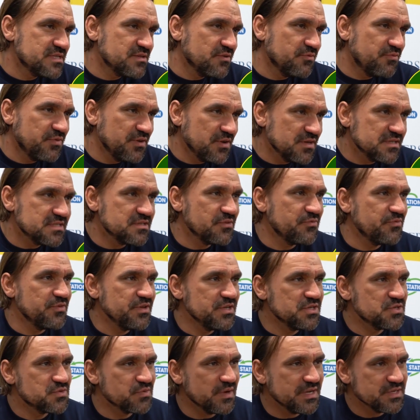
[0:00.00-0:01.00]

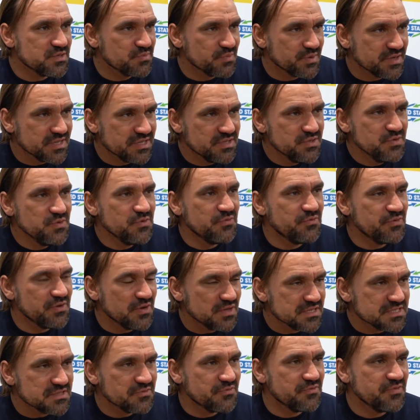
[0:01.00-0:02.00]
philosophy and try to bring a new
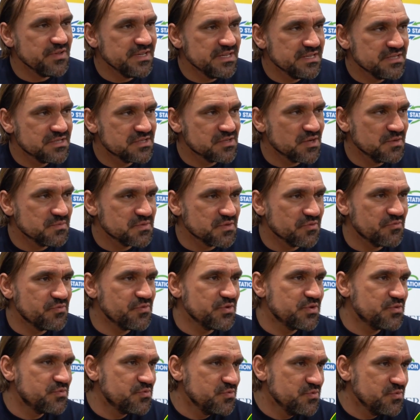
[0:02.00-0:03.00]
philosophy in terms of
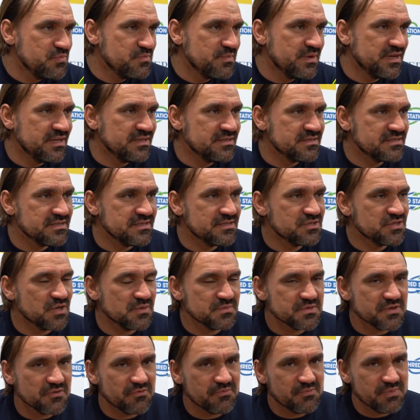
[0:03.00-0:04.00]
recruitment, in
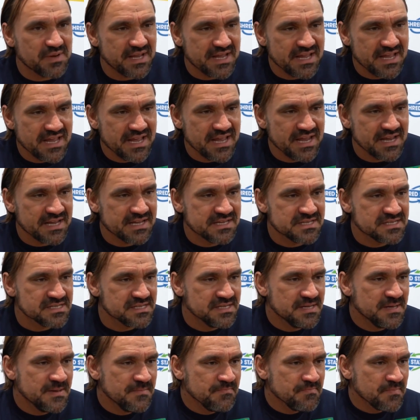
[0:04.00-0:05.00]
terms of playing, and
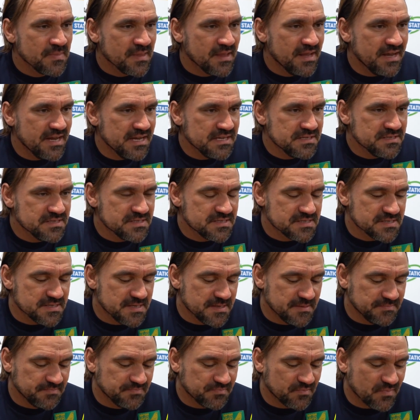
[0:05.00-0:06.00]
and
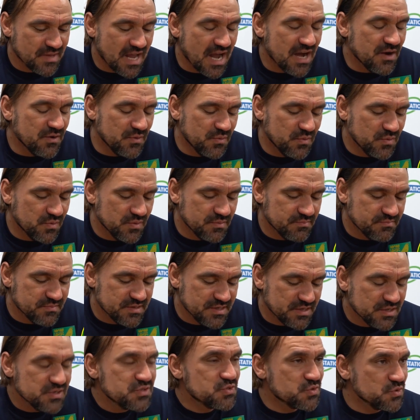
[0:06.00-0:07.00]
um,
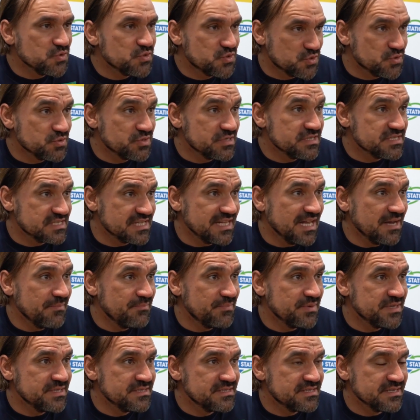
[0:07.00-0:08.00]
to, to this
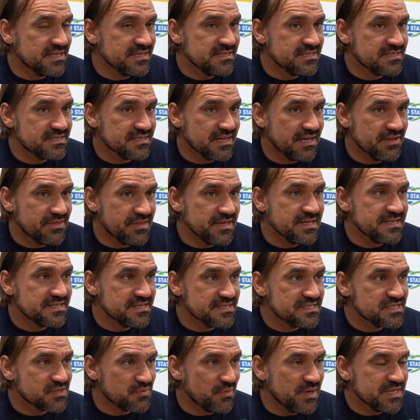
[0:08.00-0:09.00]
club and, and I think
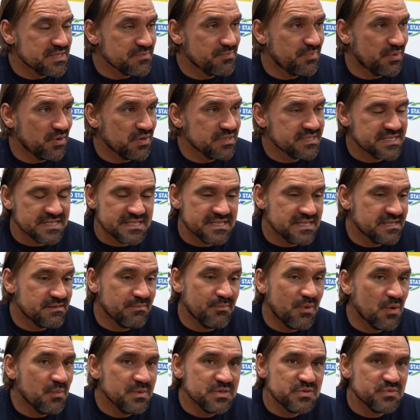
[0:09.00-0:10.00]
that's quite important at the
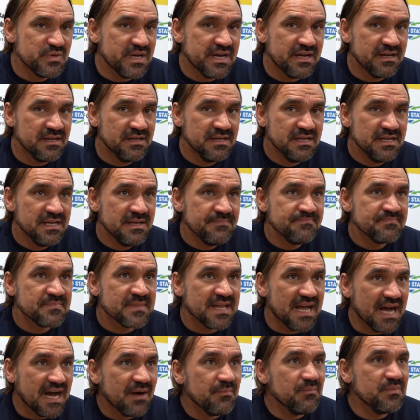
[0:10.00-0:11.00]
moment we are
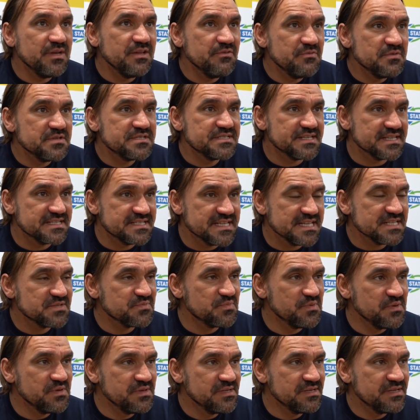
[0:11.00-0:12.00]
unbelievably
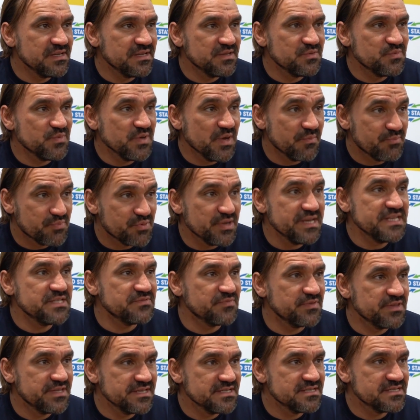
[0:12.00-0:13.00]
successful and we are
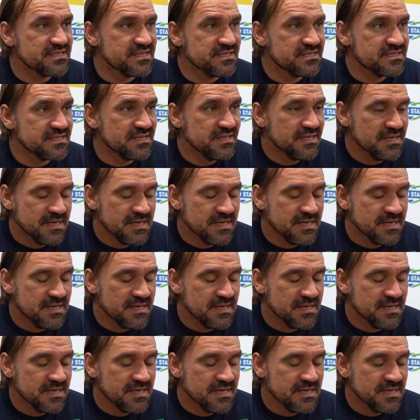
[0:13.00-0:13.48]
praised for this and